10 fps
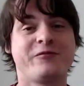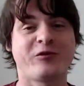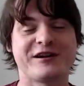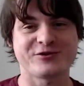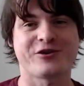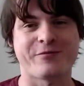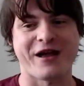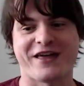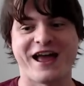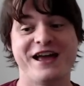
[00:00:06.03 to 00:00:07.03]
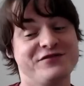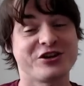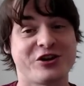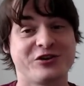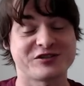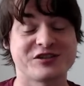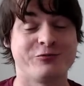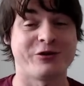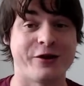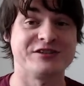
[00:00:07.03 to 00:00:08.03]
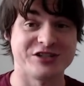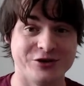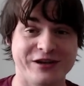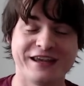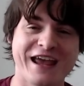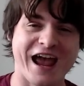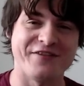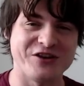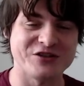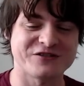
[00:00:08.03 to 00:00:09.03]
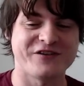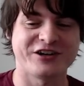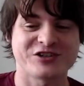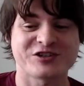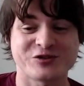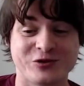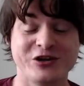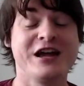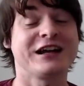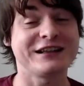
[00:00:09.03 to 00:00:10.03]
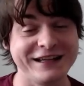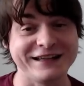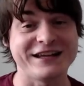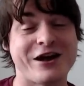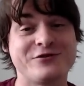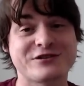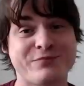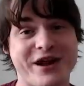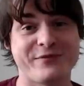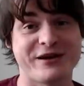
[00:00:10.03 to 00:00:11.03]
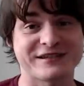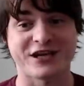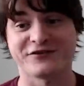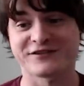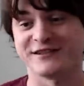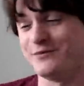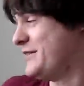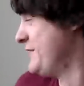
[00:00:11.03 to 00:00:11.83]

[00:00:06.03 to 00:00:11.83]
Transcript: before I talk about that, if you're curious as to what I was doing at the used furniture store, clearly I was buying myself some